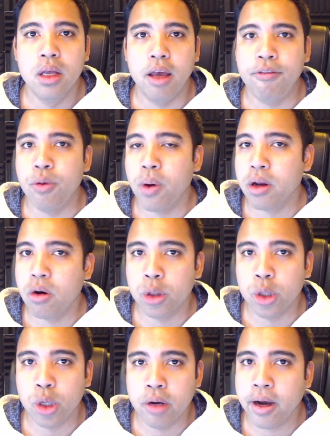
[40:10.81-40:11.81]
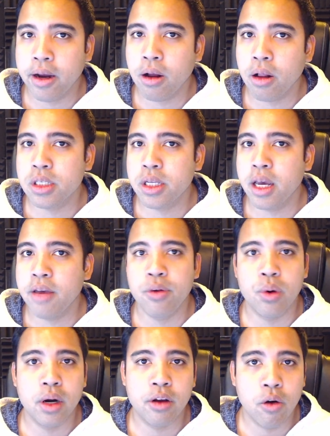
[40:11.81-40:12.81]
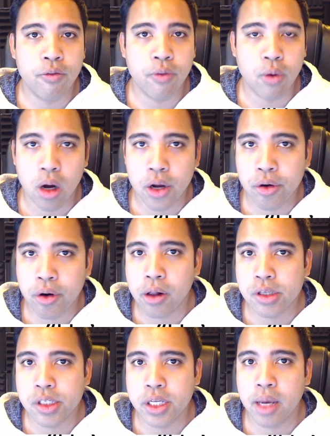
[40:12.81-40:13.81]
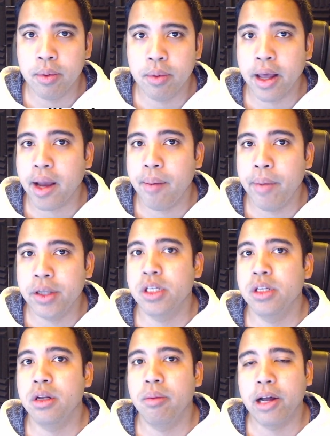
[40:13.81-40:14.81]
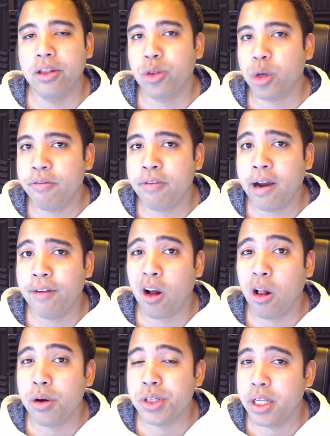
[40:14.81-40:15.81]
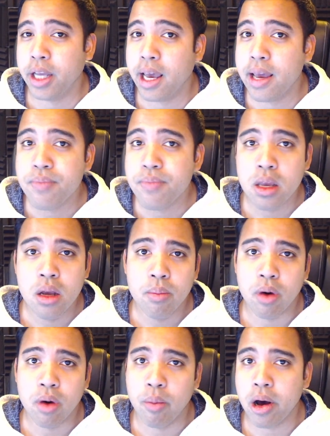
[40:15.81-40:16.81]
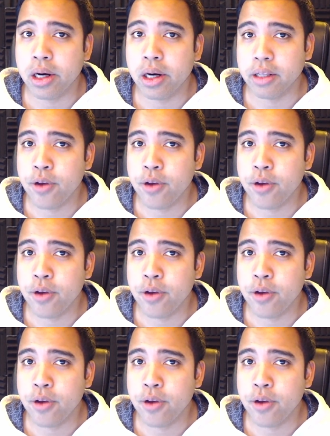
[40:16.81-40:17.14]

If you want to go $35 a day, if you want to go for $100 a day, but like I mentioned, about $35 a day per product.